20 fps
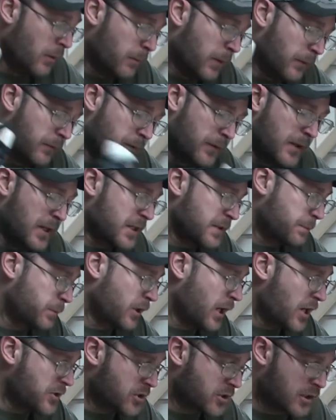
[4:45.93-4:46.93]
But for this
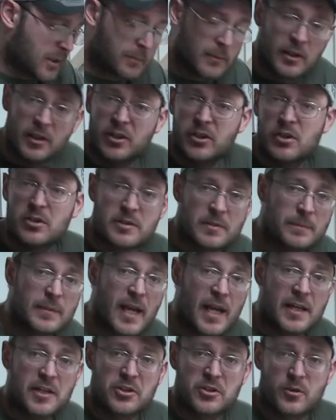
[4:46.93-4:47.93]
project, I'm going to use some
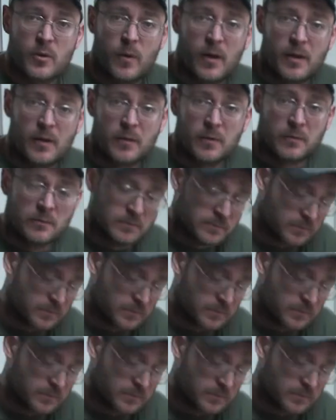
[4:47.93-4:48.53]
Danish oil.